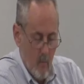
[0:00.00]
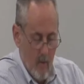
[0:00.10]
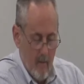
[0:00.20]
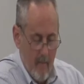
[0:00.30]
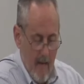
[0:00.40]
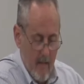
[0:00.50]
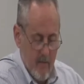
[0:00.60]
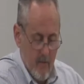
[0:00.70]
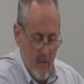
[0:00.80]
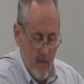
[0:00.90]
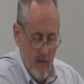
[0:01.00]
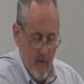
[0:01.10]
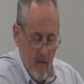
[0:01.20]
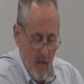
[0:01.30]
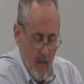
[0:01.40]
When the master
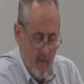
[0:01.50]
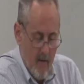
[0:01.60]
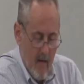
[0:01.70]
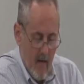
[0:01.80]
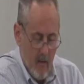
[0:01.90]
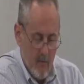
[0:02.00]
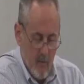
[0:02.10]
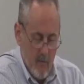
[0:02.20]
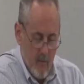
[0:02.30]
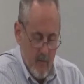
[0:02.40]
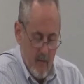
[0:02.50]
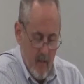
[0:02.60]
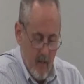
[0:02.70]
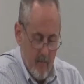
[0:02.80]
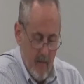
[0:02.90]
of the house was risen
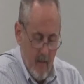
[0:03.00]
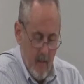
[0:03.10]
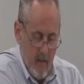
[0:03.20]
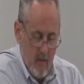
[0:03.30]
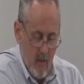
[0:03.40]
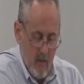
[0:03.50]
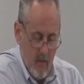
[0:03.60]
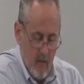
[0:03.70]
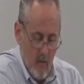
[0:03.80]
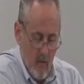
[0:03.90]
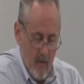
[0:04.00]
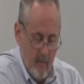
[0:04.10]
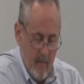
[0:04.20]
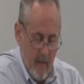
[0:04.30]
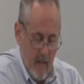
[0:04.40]
up, and shut the door, he
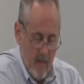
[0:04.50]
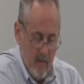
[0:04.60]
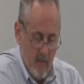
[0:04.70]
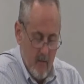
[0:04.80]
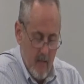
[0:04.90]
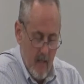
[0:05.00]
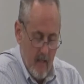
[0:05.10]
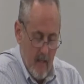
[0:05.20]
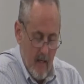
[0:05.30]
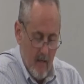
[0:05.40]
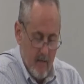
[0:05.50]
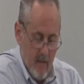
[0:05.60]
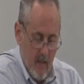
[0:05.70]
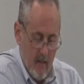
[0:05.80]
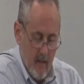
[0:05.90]
began to stand
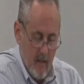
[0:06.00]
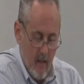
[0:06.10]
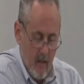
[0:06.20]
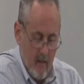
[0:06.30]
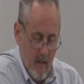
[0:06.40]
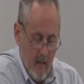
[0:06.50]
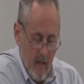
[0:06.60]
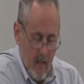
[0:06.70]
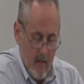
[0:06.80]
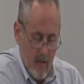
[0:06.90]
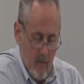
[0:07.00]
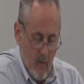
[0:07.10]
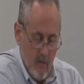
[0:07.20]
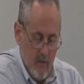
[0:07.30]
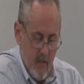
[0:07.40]
outside and knock at the
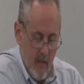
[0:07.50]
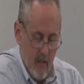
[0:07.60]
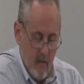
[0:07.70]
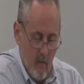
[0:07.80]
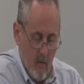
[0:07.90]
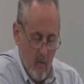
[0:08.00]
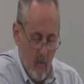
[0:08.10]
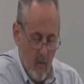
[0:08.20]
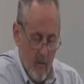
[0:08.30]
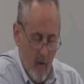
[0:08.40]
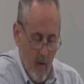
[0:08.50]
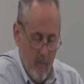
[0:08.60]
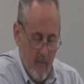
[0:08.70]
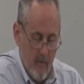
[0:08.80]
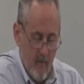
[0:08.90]
door, saying, Lord, Lord,
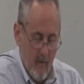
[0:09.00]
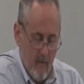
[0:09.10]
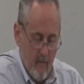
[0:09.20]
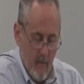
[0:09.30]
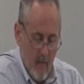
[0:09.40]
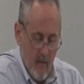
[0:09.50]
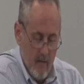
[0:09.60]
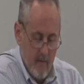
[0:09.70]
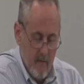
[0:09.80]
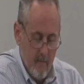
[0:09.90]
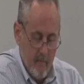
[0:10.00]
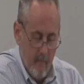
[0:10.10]
open for us.